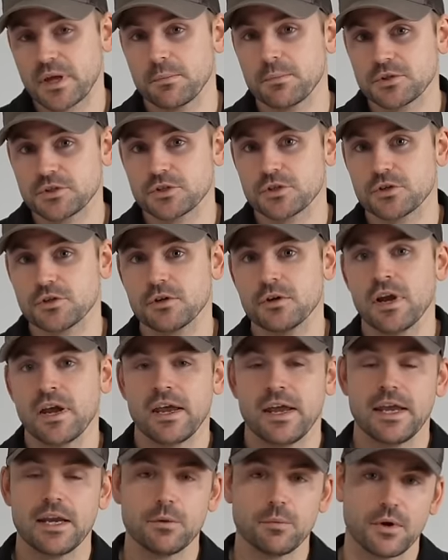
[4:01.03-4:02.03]
temperature
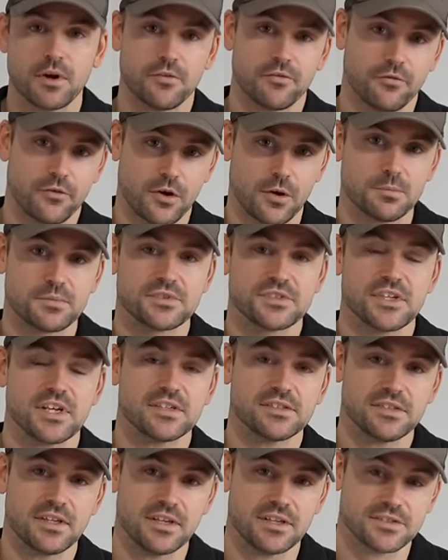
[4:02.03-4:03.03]
anywhere from
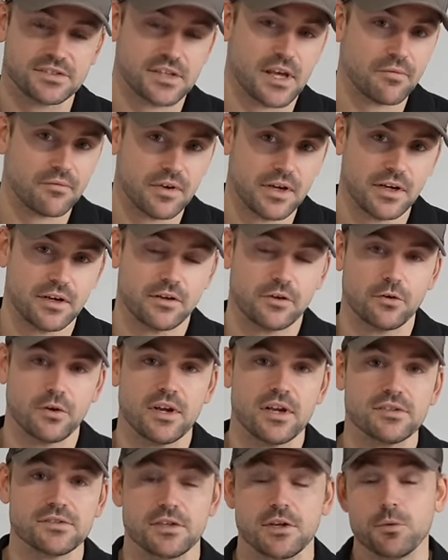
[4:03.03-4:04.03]
60 to 70
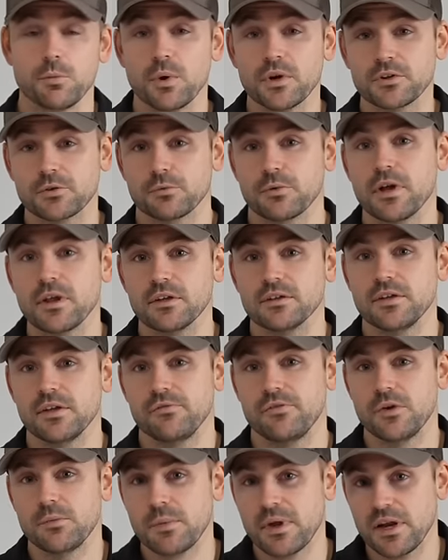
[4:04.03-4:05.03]
degrees and you want the
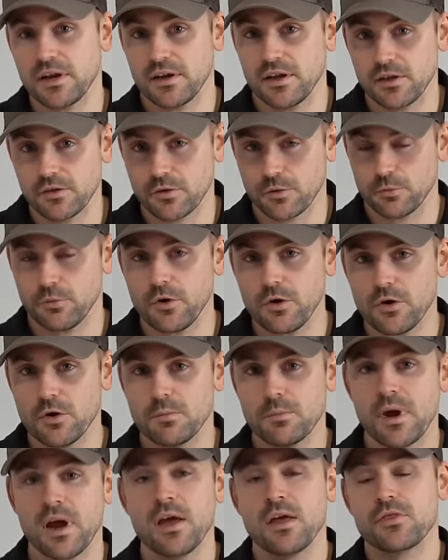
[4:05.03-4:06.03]
relative humidity of the
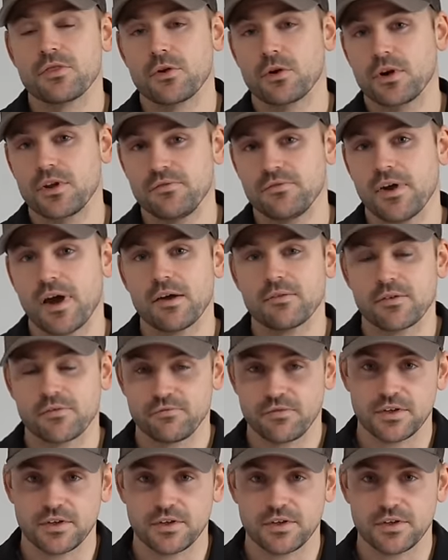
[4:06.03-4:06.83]
room 35 to